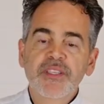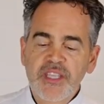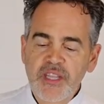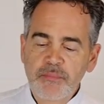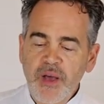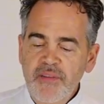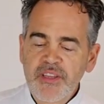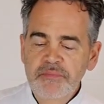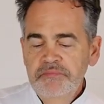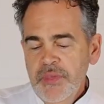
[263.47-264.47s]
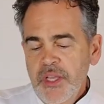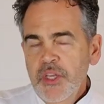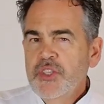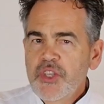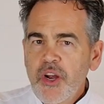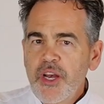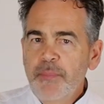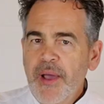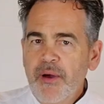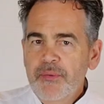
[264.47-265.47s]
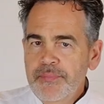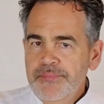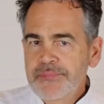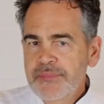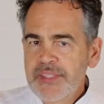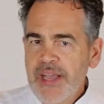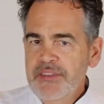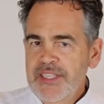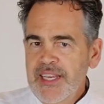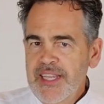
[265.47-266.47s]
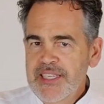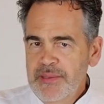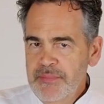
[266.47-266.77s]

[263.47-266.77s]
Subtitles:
in the oven. Start at about 17, 18